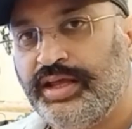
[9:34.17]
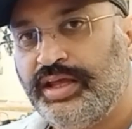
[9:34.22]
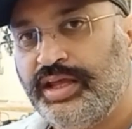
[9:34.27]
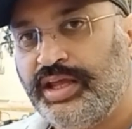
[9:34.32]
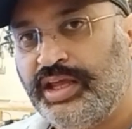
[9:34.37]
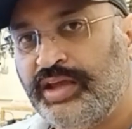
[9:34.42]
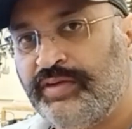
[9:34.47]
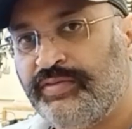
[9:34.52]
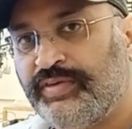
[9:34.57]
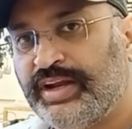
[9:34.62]

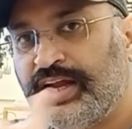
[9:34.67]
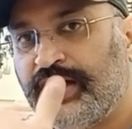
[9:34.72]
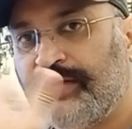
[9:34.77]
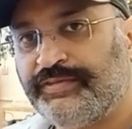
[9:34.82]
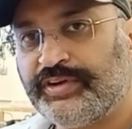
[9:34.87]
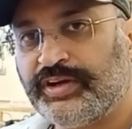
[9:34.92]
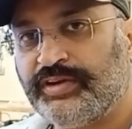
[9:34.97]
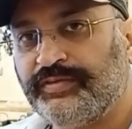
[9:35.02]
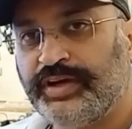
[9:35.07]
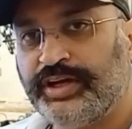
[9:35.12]
even
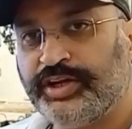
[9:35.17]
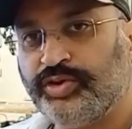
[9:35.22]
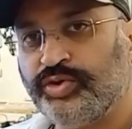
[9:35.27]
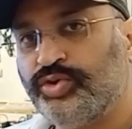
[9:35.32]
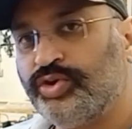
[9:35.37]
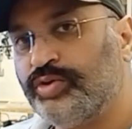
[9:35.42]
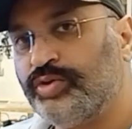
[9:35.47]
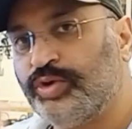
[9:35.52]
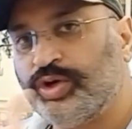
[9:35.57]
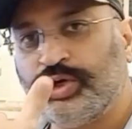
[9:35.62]
after work you
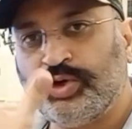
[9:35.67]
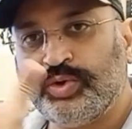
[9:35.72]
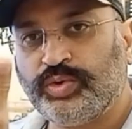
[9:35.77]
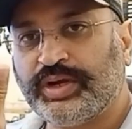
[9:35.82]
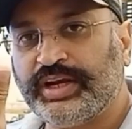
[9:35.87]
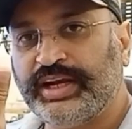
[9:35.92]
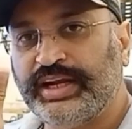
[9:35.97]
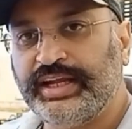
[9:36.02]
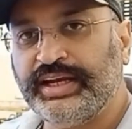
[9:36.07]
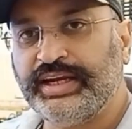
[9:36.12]
don't want to
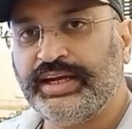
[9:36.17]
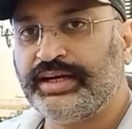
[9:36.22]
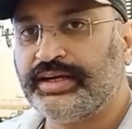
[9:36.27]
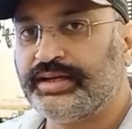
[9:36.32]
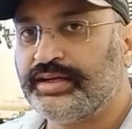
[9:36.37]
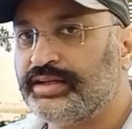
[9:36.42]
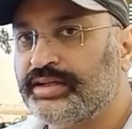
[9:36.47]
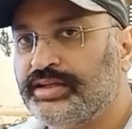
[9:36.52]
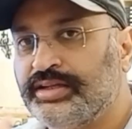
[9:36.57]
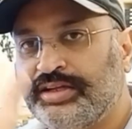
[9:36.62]
clean it,
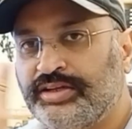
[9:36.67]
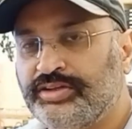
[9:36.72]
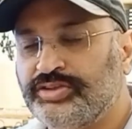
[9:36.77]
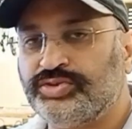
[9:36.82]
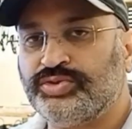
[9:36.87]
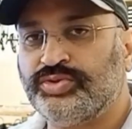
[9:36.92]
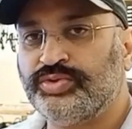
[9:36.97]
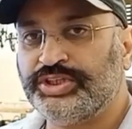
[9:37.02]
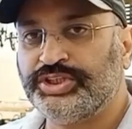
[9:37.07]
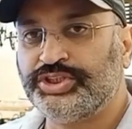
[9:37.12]
there is
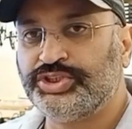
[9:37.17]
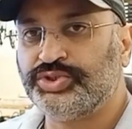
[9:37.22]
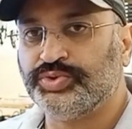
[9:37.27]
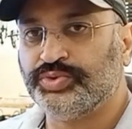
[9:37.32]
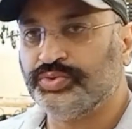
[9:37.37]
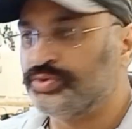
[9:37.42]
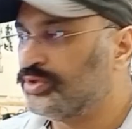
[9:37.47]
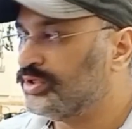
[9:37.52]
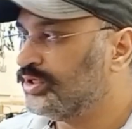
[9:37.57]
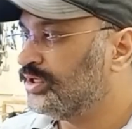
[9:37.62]
no issue.
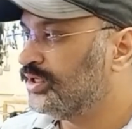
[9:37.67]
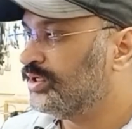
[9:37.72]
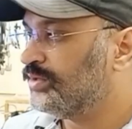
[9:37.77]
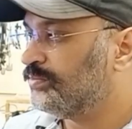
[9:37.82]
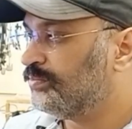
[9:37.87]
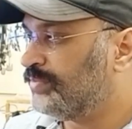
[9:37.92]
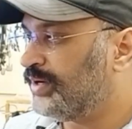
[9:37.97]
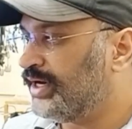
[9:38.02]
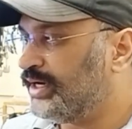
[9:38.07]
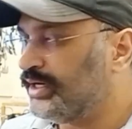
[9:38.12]

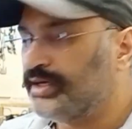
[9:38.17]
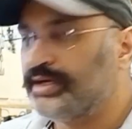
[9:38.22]
But